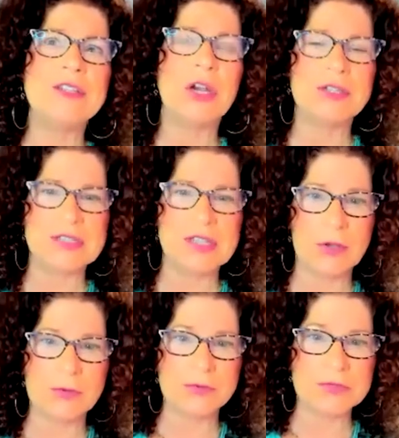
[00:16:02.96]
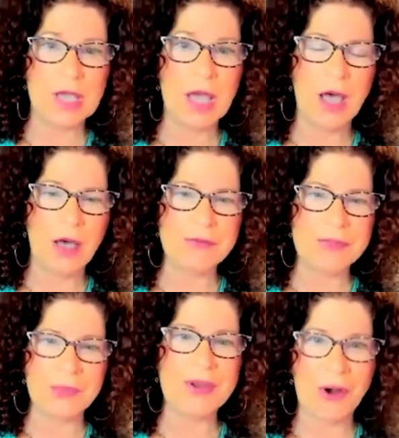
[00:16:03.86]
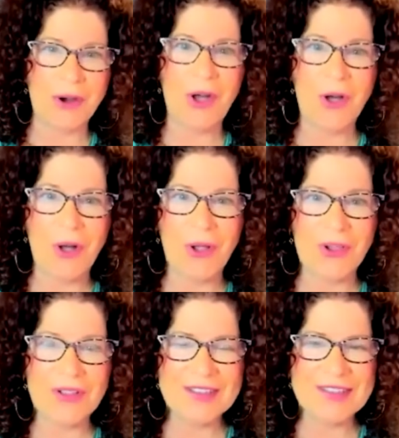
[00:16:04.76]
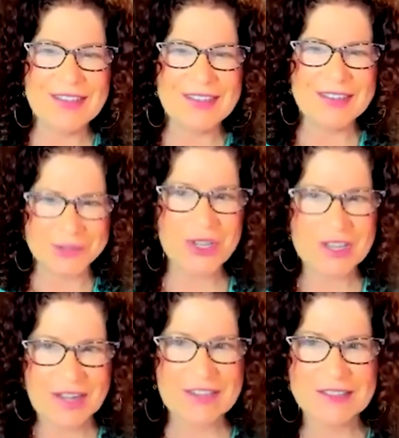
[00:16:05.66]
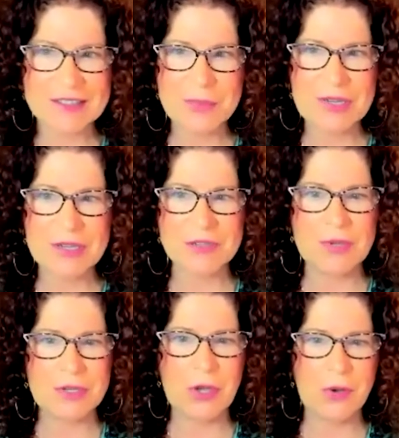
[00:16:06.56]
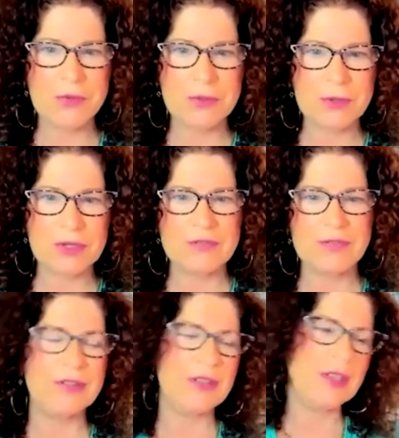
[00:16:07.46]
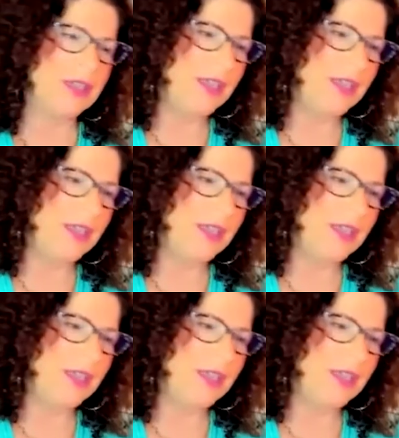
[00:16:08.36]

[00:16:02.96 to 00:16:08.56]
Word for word: ourselves of that we are all interconnected because we know that we're leaving the